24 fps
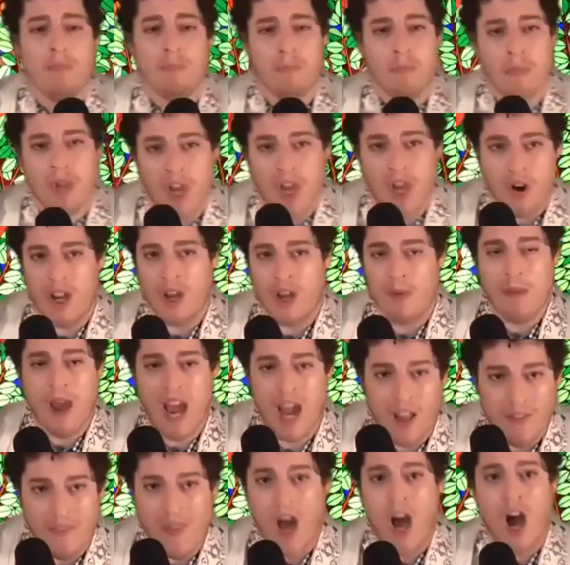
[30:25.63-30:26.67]
Miriam
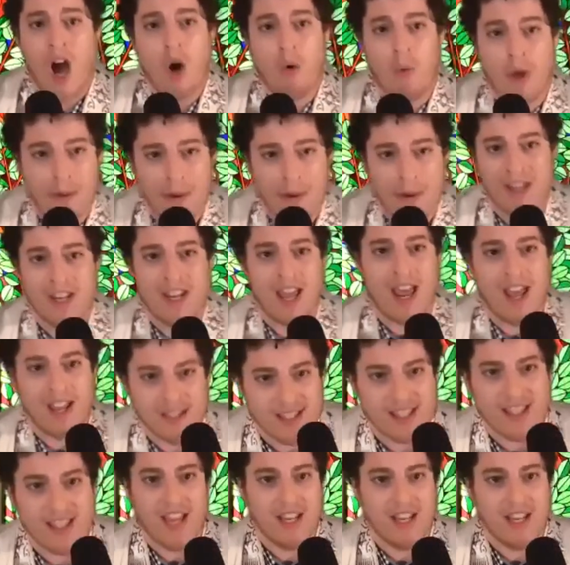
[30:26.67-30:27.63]
and the women danced,